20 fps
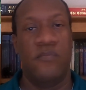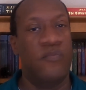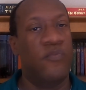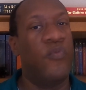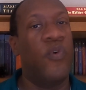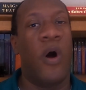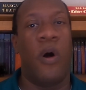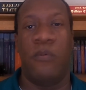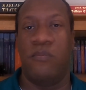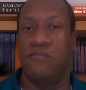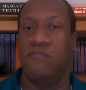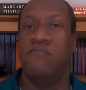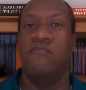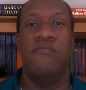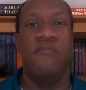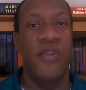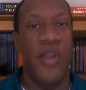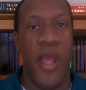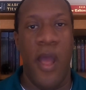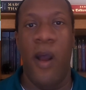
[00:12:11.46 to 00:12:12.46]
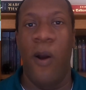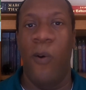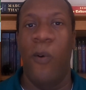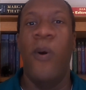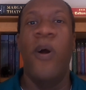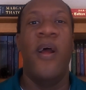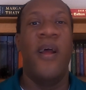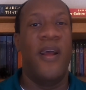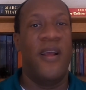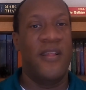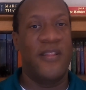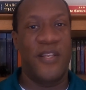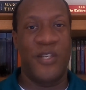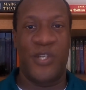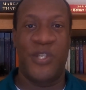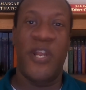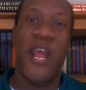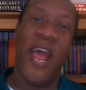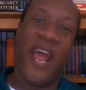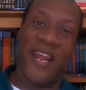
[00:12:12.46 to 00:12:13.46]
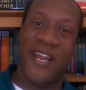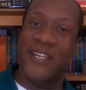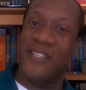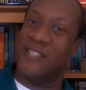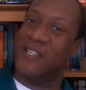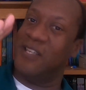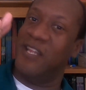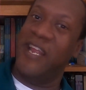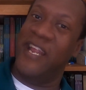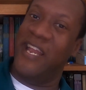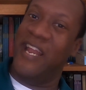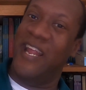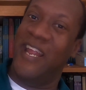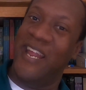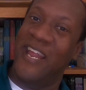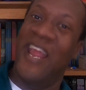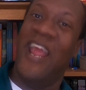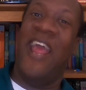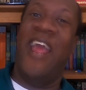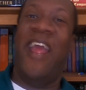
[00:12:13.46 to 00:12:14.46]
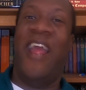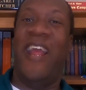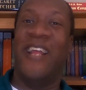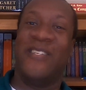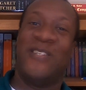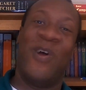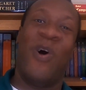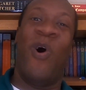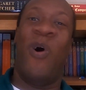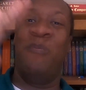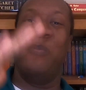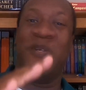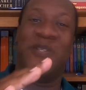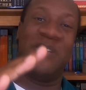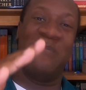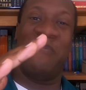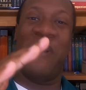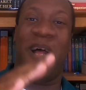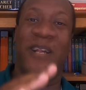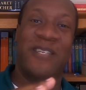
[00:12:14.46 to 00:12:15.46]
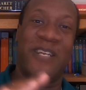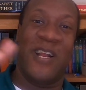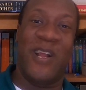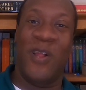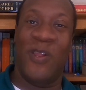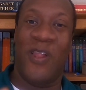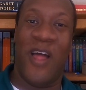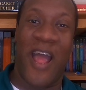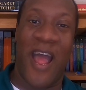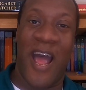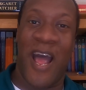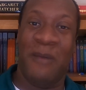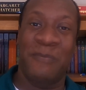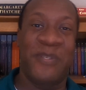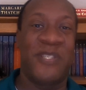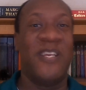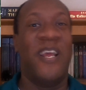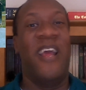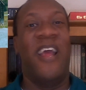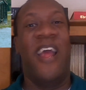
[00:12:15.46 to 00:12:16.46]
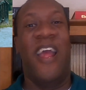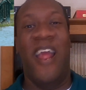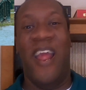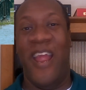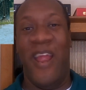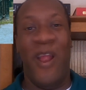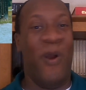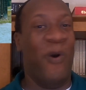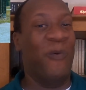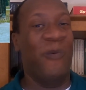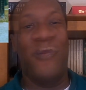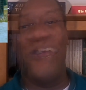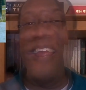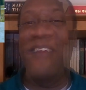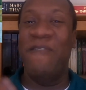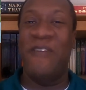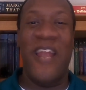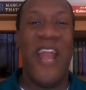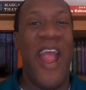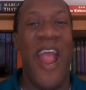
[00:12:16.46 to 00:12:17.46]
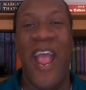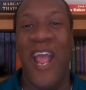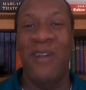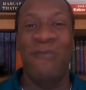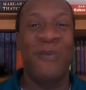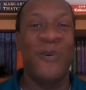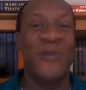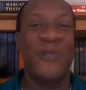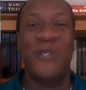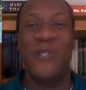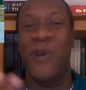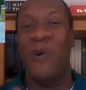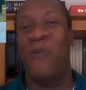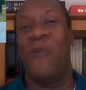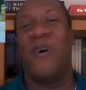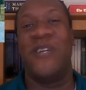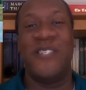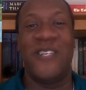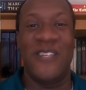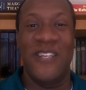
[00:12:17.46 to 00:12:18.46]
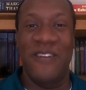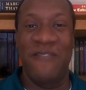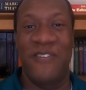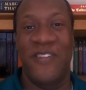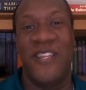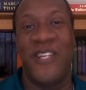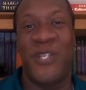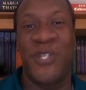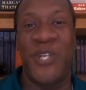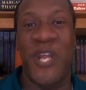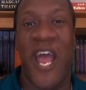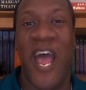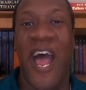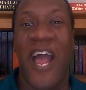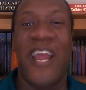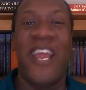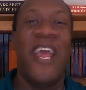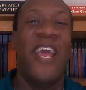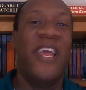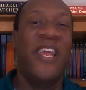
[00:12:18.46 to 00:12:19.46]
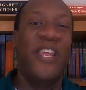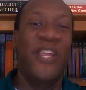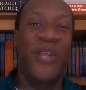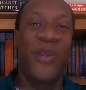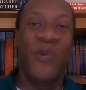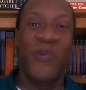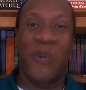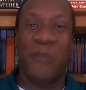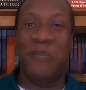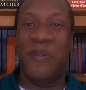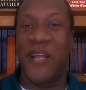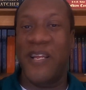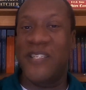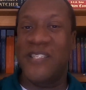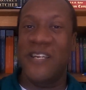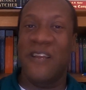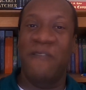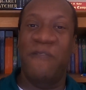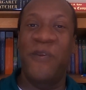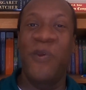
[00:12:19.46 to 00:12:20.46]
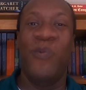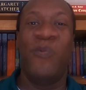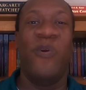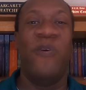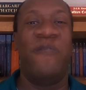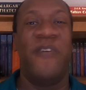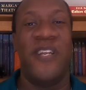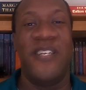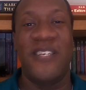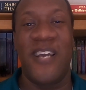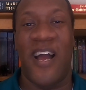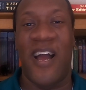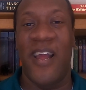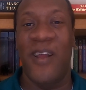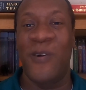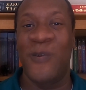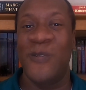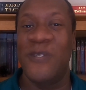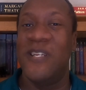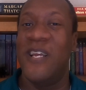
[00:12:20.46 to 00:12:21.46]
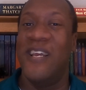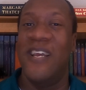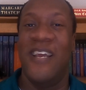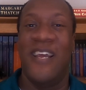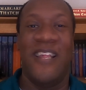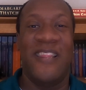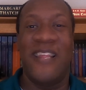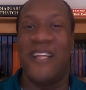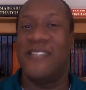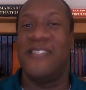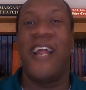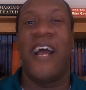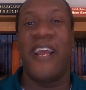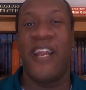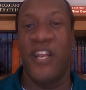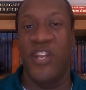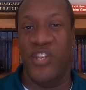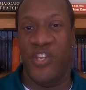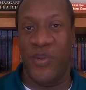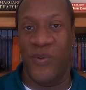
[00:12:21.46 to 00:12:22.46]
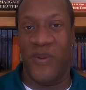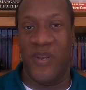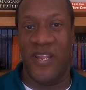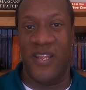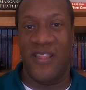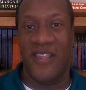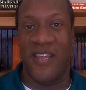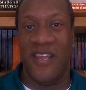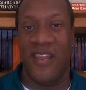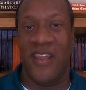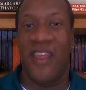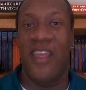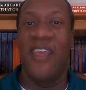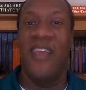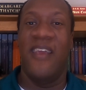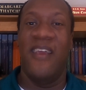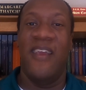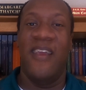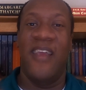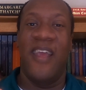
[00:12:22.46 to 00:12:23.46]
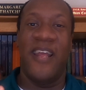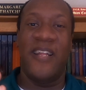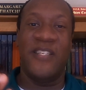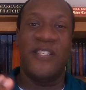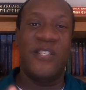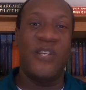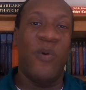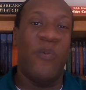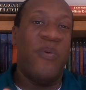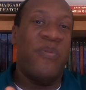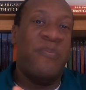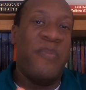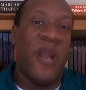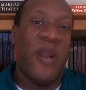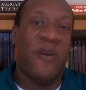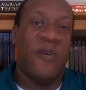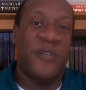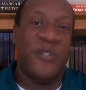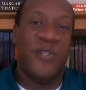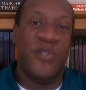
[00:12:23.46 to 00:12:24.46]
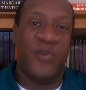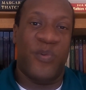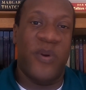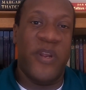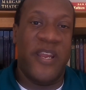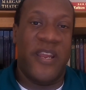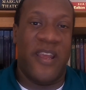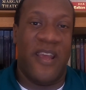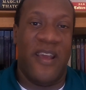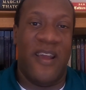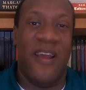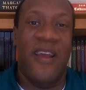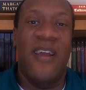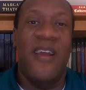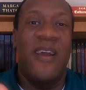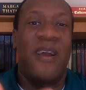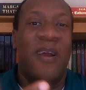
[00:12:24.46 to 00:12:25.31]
Well, no. The shack is leaning. It's almost about to collapse. Even animals don't want to live in the shack. You replacing a few roofing tiles, that's not going to do anything. And so with Perestroika